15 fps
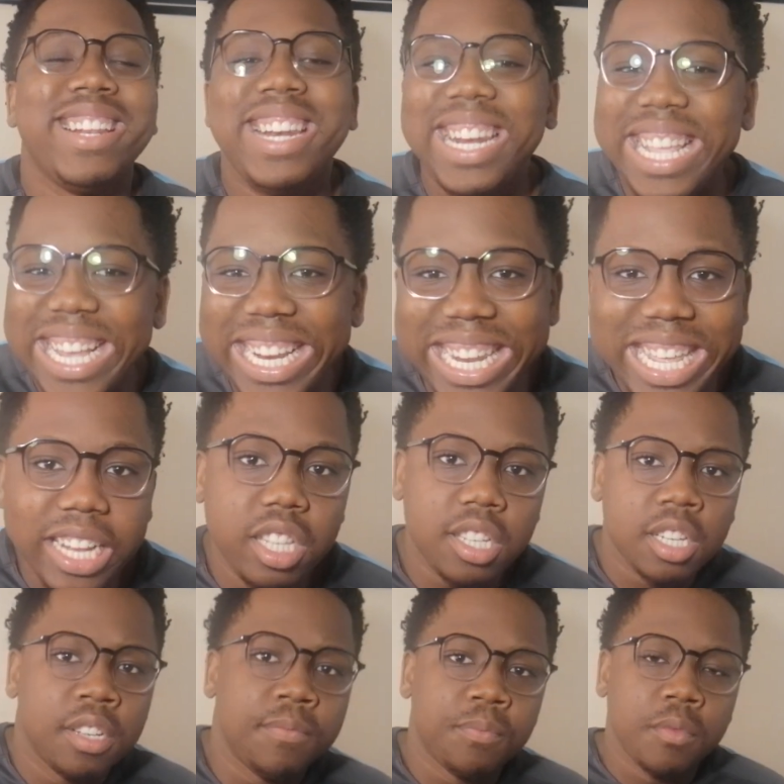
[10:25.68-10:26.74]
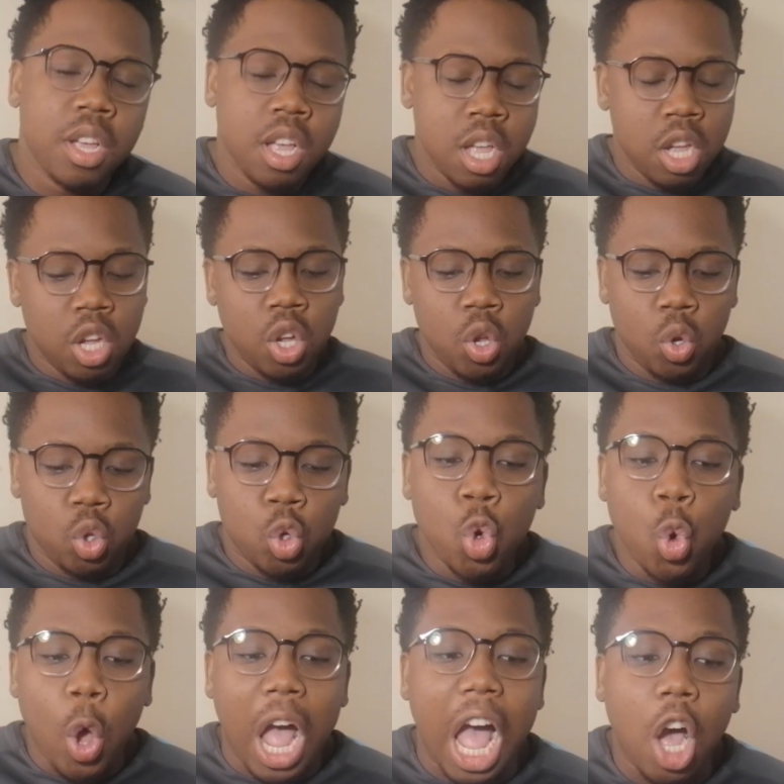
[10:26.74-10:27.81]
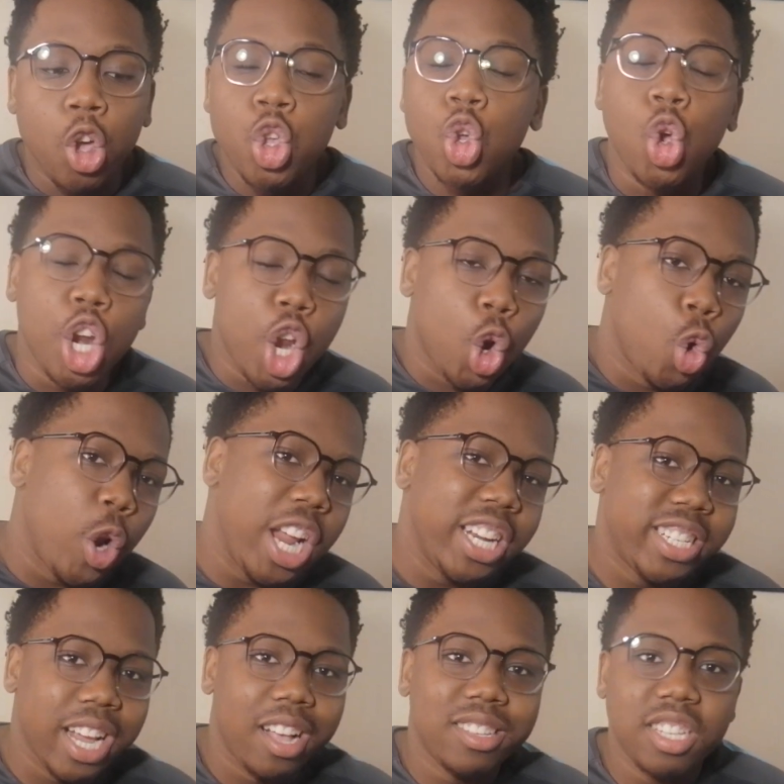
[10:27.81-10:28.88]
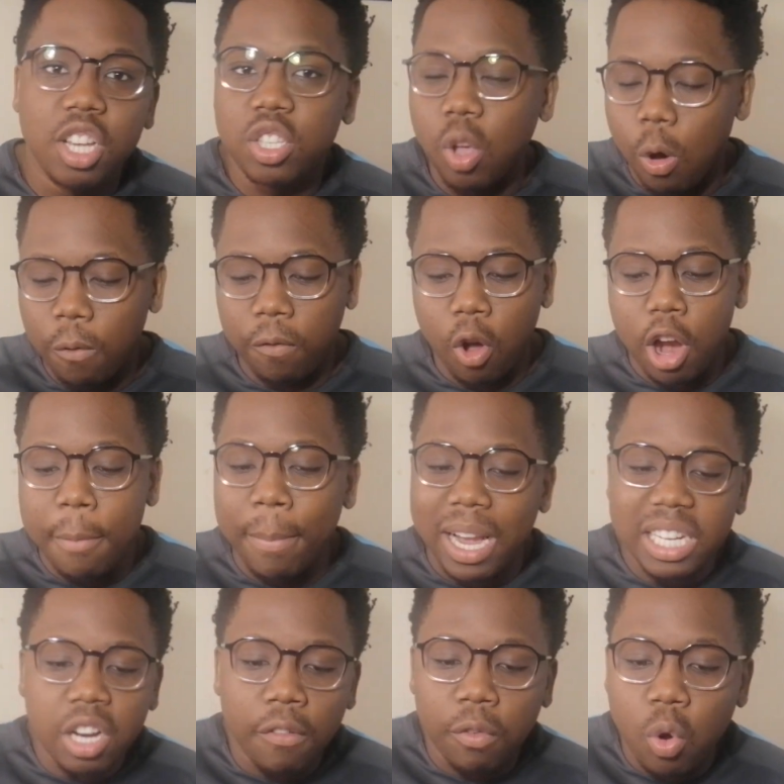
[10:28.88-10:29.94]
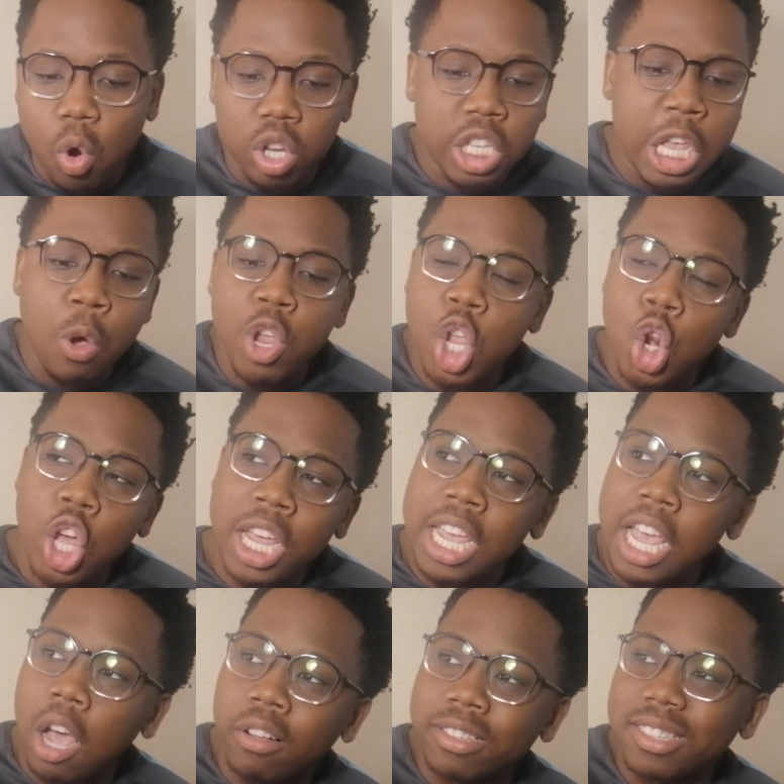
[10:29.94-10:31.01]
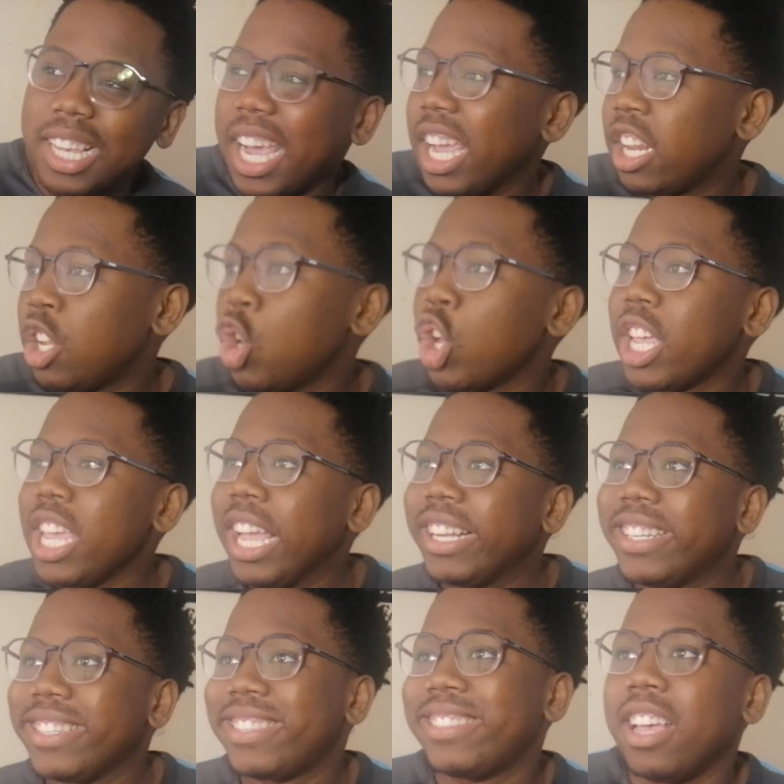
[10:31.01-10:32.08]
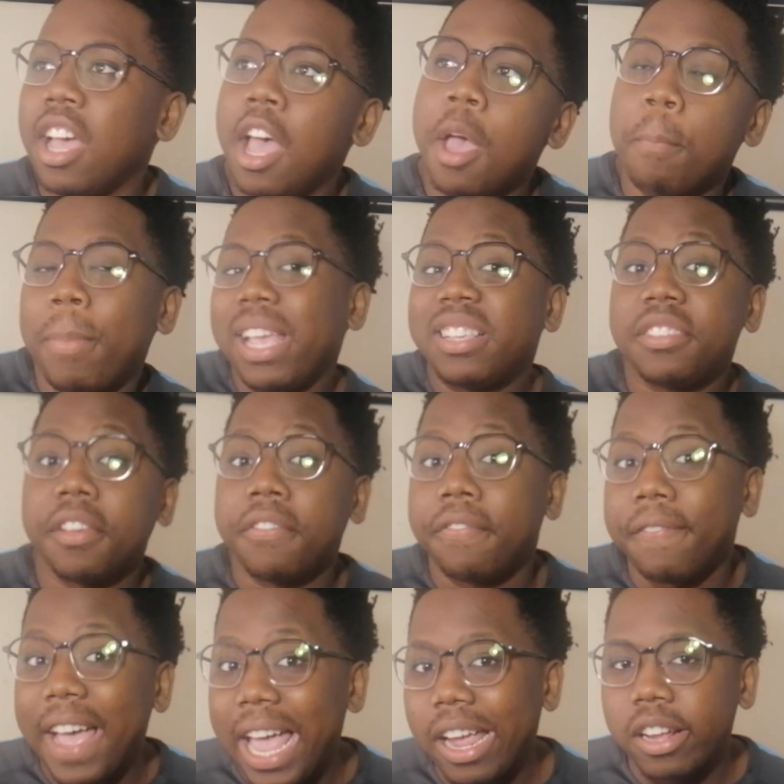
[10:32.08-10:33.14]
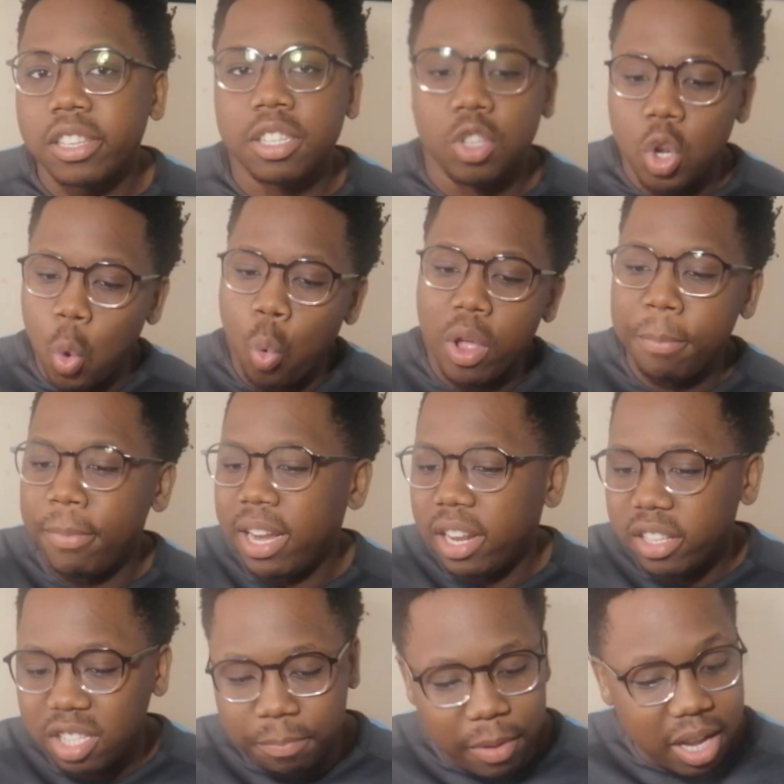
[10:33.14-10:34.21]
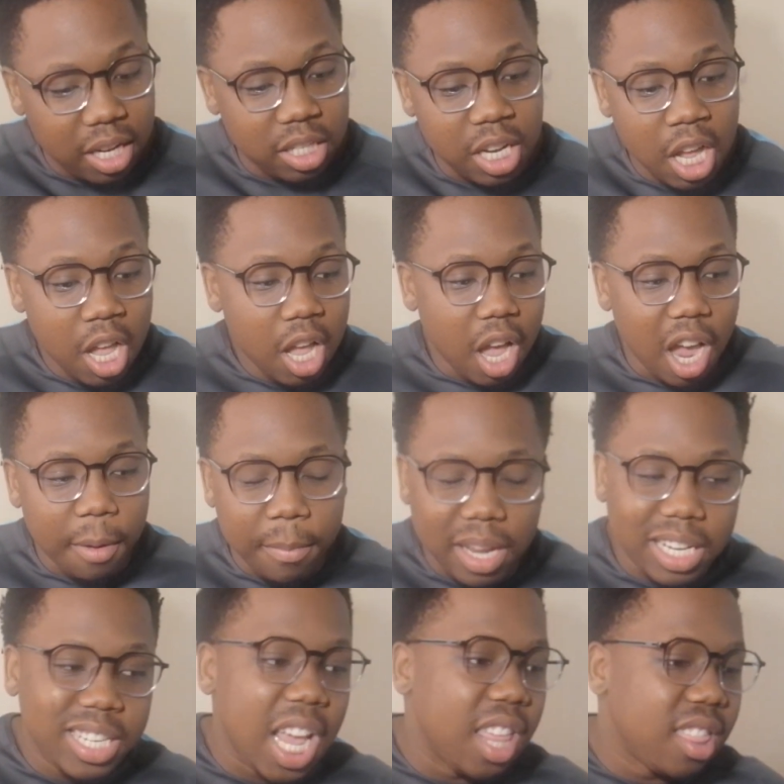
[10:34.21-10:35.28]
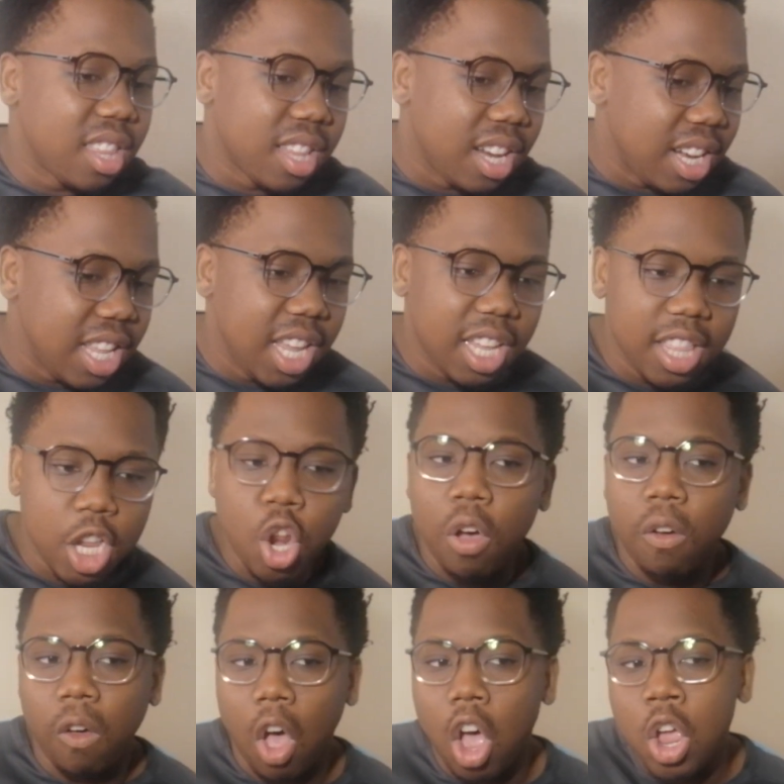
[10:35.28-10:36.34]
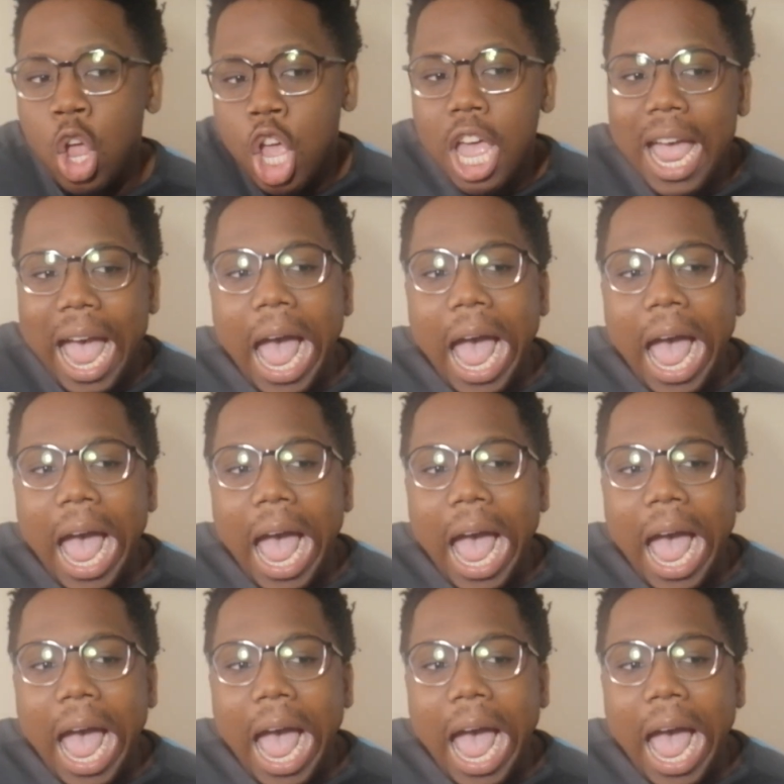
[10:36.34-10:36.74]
lenient to how you're gonna grade Chelsea so far. But of course, when you're looking outside, looking at just the basic facts, you know, 1 billion spent, I mean, 10th in the league, then I